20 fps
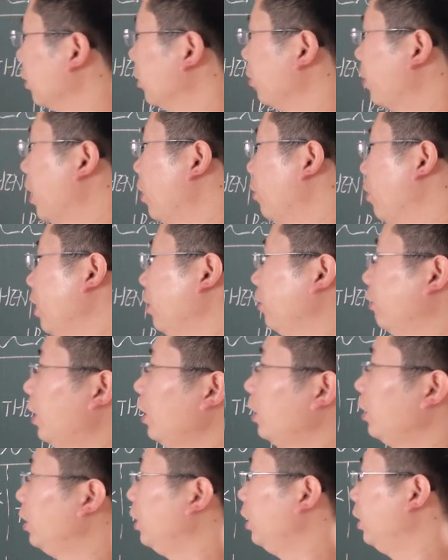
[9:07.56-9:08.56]
or by
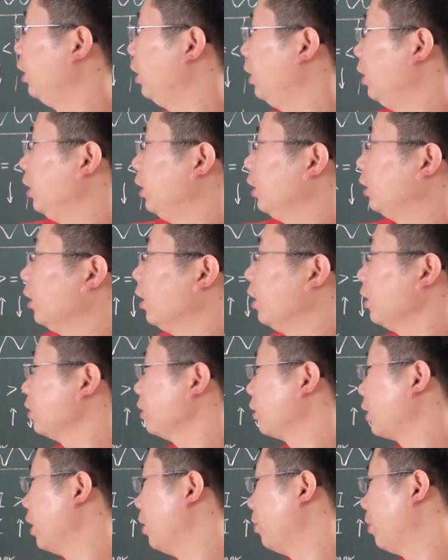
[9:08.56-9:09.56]
Wi-Fi. It
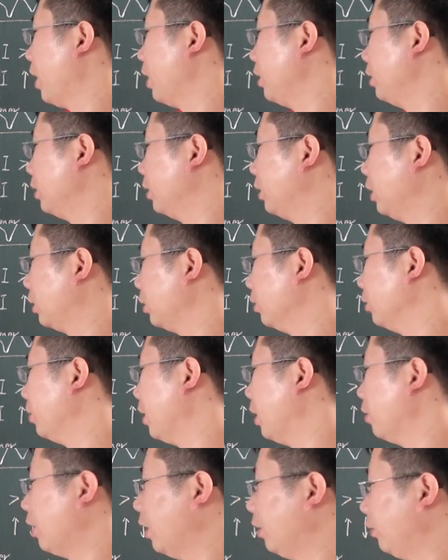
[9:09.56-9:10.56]
also can by Ethernet or
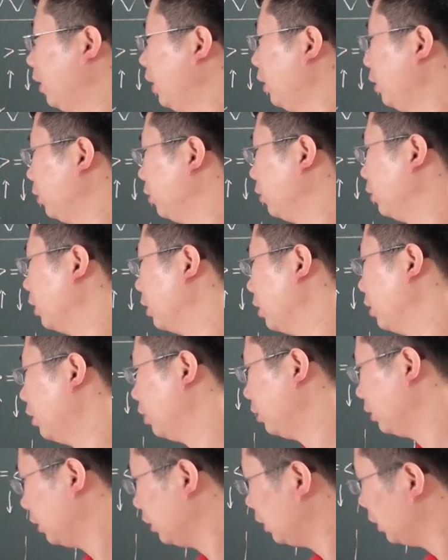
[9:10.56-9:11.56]
by Wi-Fi to your
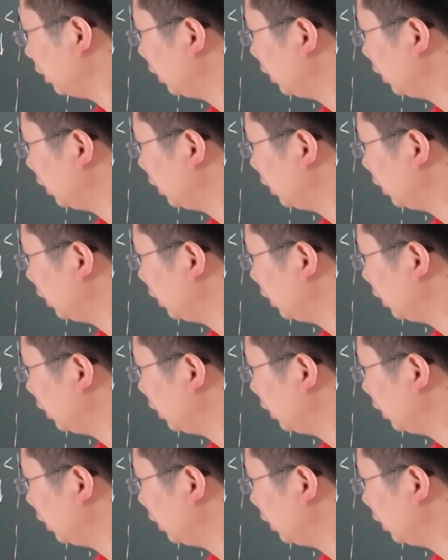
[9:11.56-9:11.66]
load.